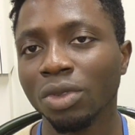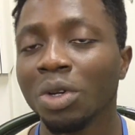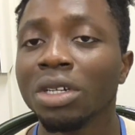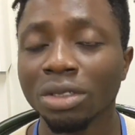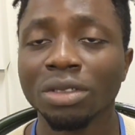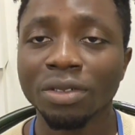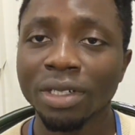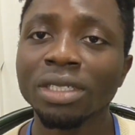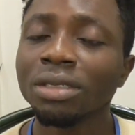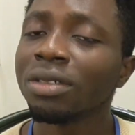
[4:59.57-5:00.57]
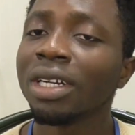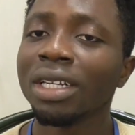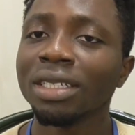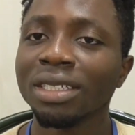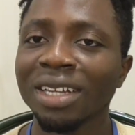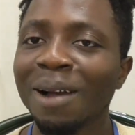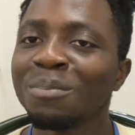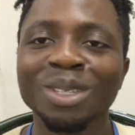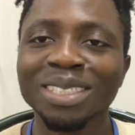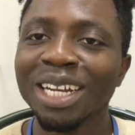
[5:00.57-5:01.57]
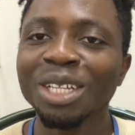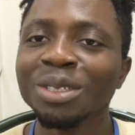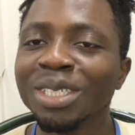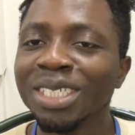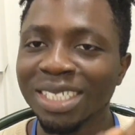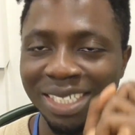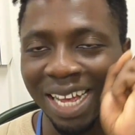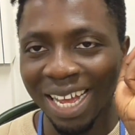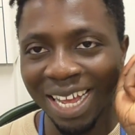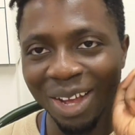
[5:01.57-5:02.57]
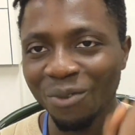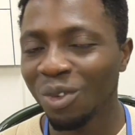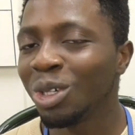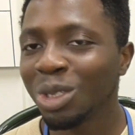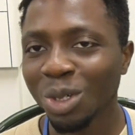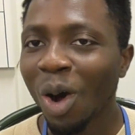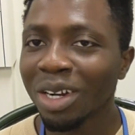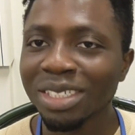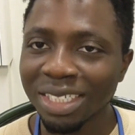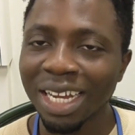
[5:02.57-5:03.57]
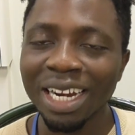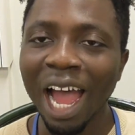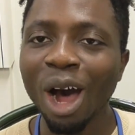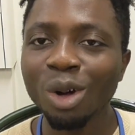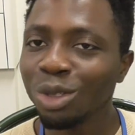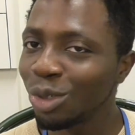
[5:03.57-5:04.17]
we go to the restaurant. I'm just telling you this for you to understand how